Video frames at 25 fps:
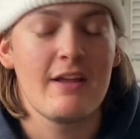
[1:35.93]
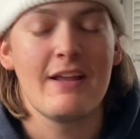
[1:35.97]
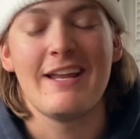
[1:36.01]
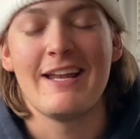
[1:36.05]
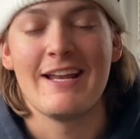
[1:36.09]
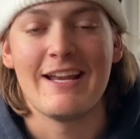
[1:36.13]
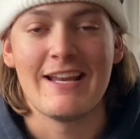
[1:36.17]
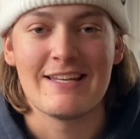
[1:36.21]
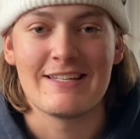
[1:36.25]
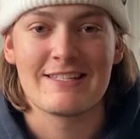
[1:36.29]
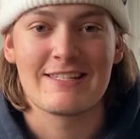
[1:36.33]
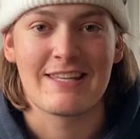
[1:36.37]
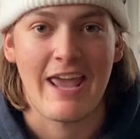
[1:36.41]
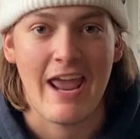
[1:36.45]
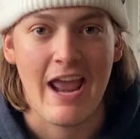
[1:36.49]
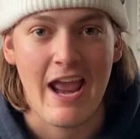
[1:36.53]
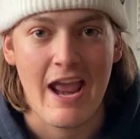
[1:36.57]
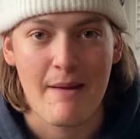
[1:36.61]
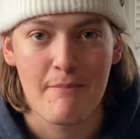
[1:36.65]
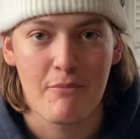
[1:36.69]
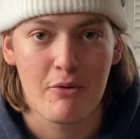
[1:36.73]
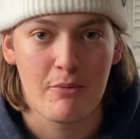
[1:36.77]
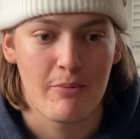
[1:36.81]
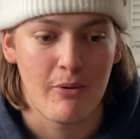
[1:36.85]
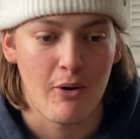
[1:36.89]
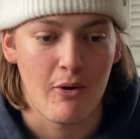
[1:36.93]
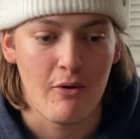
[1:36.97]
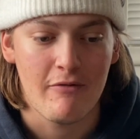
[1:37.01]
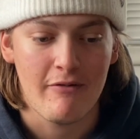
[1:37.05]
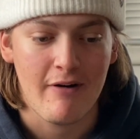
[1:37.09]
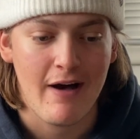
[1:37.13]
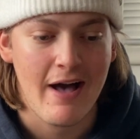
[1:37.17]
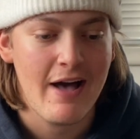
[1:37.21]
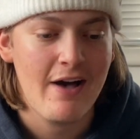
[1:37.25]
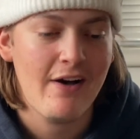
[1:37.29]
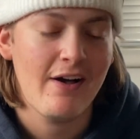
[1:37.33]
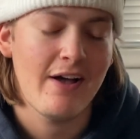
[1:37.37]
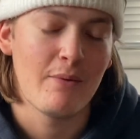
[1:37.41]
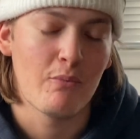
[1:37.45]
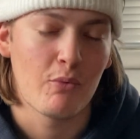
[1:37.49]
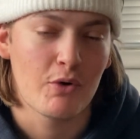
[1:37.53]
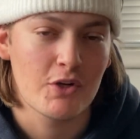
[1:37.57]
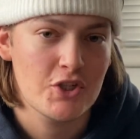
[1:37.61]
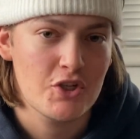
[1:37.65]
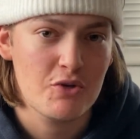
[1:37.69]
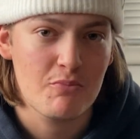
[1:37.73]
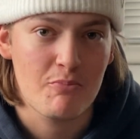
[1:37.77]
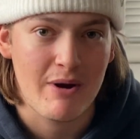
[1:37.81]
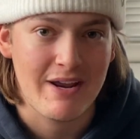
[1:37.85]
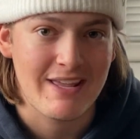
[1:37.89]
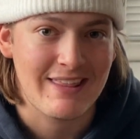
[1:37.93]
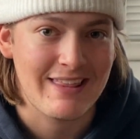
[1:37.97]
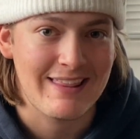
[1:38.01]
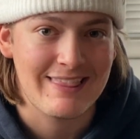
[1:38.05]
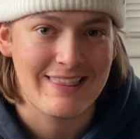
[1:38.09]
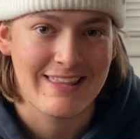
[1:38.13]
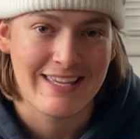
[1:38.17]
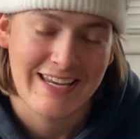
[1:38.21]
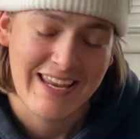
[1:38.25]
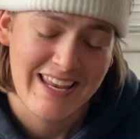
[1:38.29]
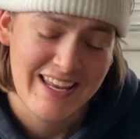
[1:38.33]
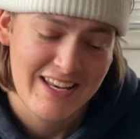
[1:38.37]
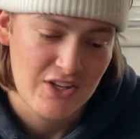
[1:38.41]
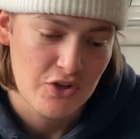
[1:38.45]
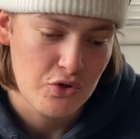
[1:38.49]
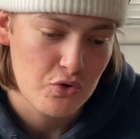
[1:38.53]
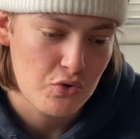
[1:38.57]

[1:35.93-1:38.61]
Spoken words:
It is camber profile, and once you break that thing in,